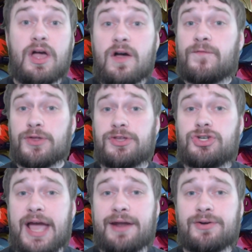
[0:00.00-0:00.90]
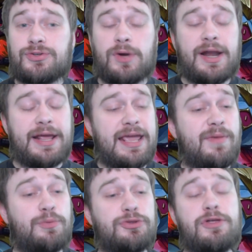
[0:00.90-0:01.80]
For the Shadows one, I
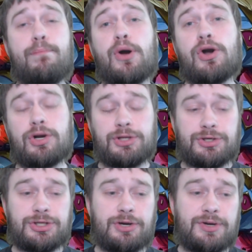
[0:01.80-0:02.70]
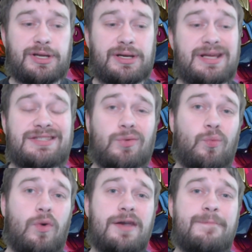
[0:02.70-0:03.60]
came up with the Burglar token. It's a
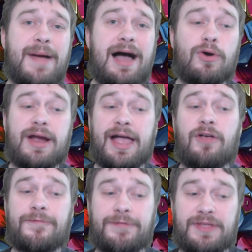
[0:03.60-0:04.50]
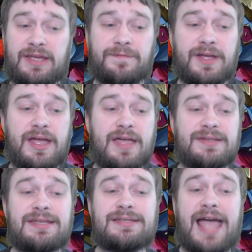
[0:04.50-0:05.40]
1-power elf thief
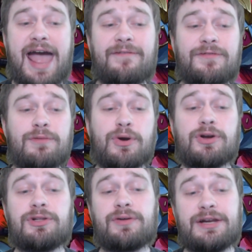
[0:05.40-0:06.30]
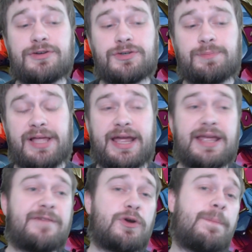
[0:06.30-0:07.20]
that says after Burglar enters
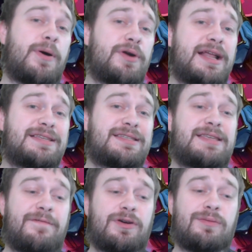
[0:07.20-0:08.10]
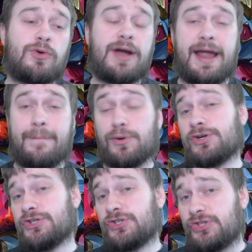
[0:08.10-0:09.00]
play, if your opponent has 7 or more
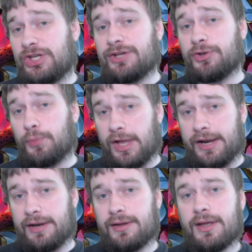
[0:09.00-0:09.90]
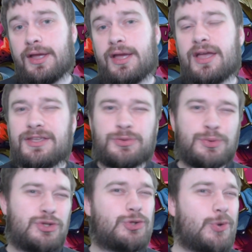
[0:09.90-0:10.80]
amber, steal 1. This
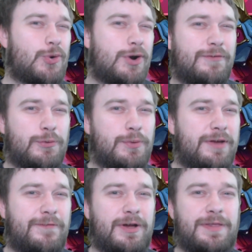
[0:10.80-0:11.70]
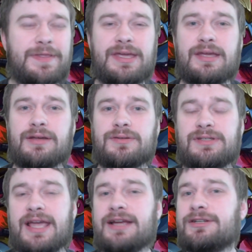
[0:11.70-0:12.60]
was sort of a riff on the
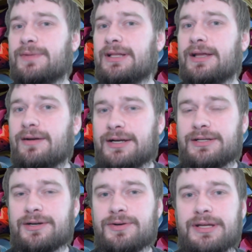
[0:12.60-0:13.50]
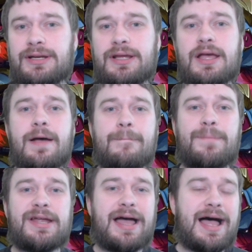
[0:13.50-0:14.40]
Sanctum Cleric token,
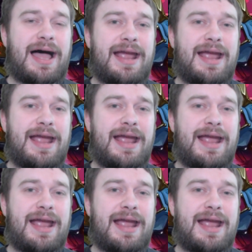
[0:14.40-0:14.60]
but I